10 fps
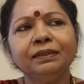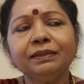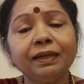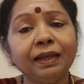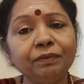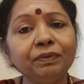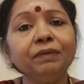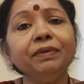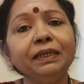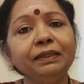She said, I
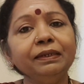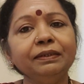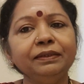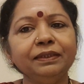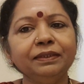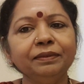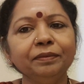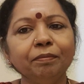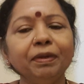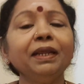feel very guilty,
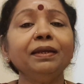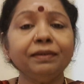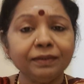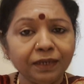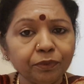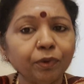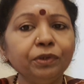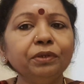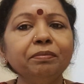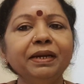but I really
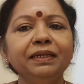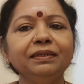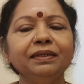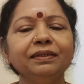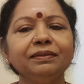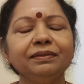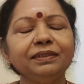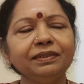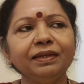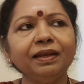want to meditate.
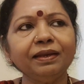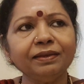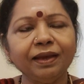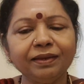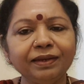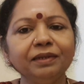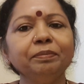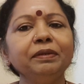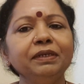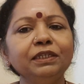She said, I get
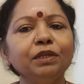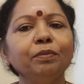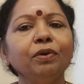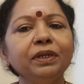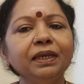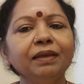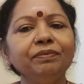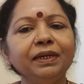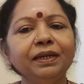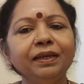up in the morning
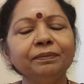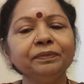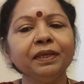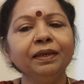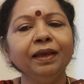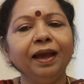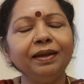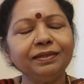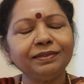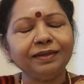every day
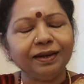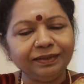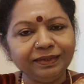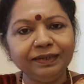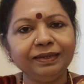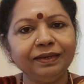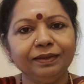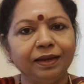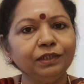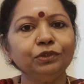and I start
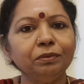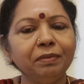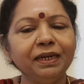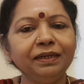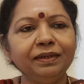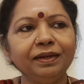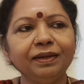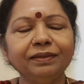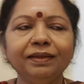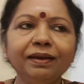thinking I should meditate,
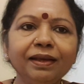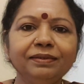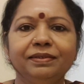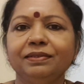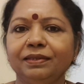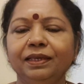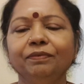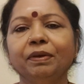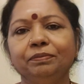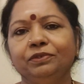and then I just
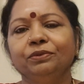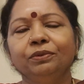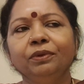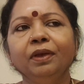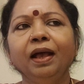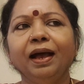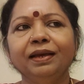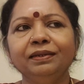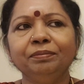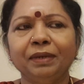give up. So
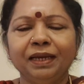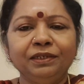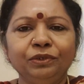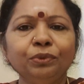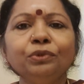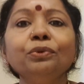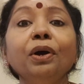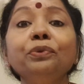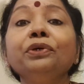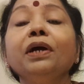I don't know
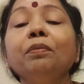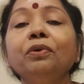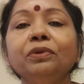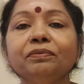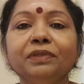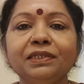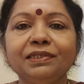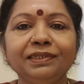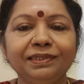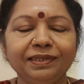how to come out of
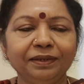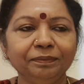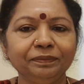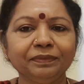this, she said.